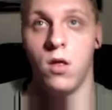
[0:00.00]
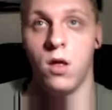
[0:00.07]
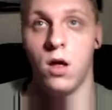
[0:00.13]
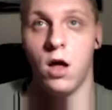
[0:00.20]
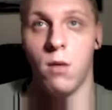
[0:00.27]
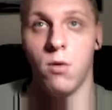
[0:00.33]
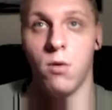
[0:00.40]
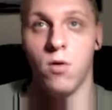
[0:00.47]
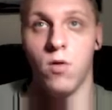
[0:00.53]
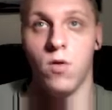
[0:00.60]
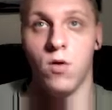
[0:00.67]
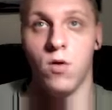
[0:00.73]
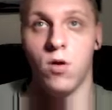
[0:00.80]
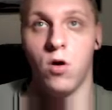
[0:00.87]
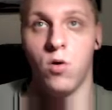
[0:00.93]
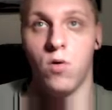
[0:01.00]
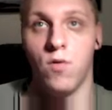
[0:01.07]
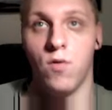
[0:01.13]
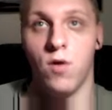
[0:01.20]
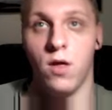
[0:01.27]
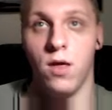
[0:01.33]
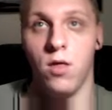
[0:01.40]
I'm going to go
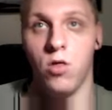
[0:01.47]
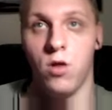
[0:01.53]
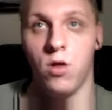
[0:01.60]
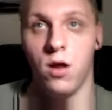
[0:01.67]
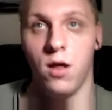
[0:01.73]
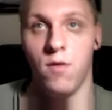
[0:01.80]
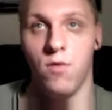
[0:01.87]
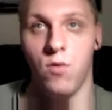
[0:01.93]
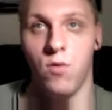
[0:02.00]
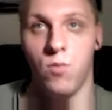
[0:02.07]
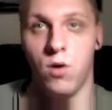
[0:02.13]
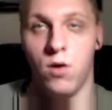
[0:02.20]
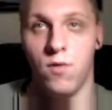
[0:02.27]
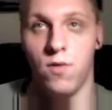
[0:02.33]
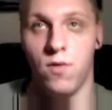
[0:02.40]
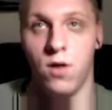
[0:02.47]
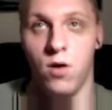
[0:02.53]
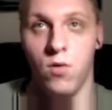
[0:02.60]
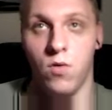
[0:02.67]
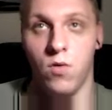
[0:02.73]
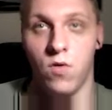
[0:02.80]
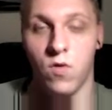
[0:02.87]
over each and every one of
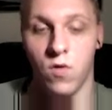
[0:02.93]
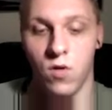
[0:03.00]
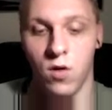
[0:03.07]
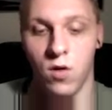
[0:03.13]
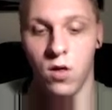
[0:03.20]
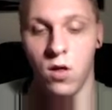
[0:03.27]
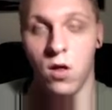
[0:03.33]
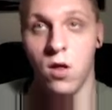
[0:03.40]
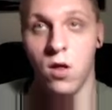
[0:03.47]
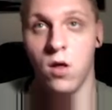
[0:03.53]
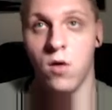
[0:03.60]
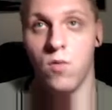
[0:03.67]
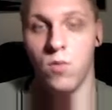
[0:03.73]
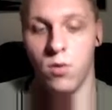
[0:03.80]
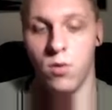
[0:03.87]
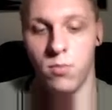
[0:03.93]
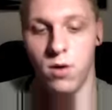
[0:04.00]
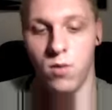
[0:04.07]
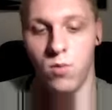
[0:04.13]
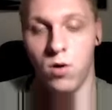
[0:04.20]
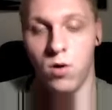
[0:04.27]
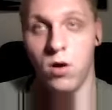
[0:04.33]
those one by
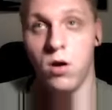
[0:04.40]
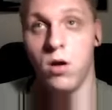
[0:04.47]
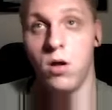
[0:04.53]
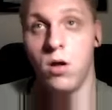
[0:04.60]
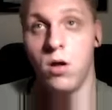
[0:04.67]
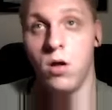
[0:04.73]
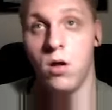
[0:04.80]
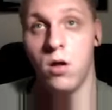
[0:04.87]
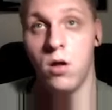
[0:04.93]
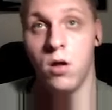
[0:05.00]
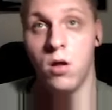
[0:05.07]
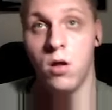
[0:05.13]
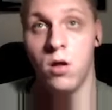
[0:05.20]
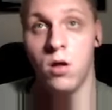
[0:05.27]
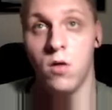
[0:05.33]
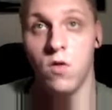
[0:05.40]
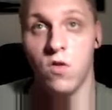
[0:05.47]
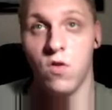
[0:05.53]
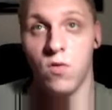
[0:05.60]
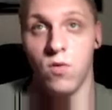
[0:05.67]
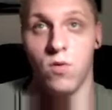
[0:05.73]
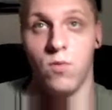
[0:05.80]
one,
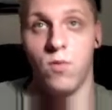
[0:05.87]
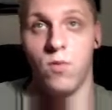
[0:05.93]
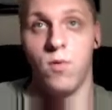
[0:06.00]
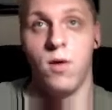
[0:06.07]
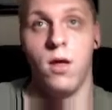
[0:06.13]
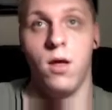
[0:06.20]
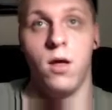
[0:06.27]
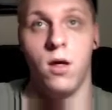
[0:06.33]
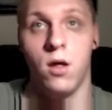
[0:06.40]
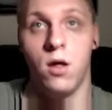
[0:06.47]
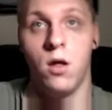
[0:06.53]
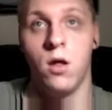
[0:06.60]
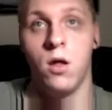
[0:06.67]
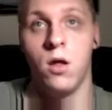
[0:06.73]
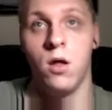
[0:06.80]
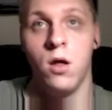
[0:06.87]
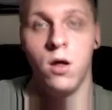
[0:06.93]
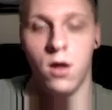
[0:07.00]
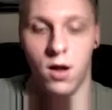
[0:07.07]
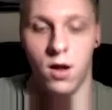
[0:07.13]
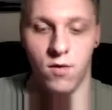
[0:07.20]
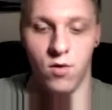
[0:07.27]
so don't worry.
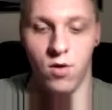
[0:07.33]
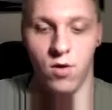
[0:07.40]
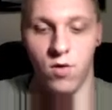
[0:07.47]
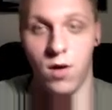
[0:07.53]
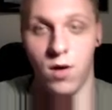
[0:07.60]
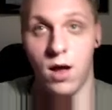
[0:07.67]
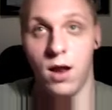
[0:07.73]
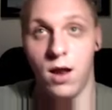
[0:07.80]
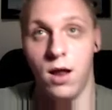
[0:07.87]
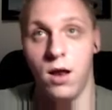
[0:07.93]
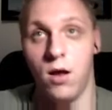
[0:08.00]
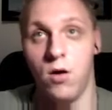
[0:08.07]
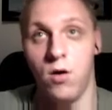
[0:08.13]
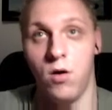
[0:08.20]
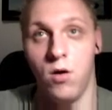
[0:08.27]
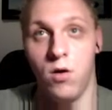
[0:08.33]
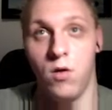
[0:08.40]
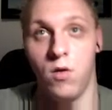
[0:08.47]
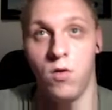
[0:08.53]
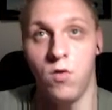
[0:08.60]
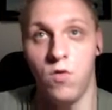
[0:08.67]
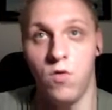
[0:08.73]
We're going to add another
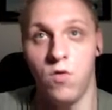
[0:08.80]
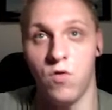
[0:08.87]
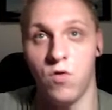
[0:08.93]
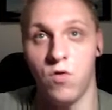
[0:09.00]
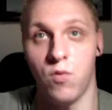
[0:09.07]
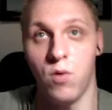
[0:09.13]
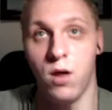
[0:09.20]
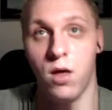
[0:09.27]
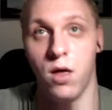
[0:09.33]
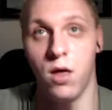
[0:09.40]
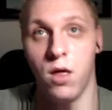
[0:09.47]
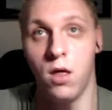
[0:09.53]
string.